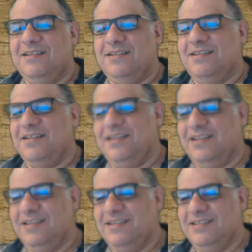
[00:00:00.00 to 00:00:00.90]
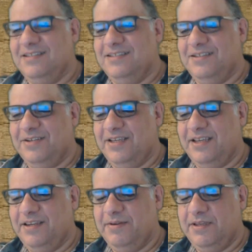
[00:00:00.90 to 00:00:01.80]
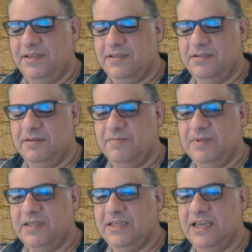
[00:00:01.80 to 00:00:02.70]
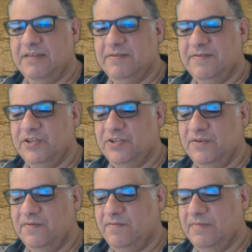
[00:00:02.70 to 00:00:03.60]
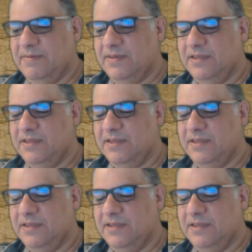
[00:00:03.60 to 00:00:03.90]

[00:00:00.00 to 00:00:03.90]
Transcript: Okay, anyway. So a bullet game to finish off, maybe.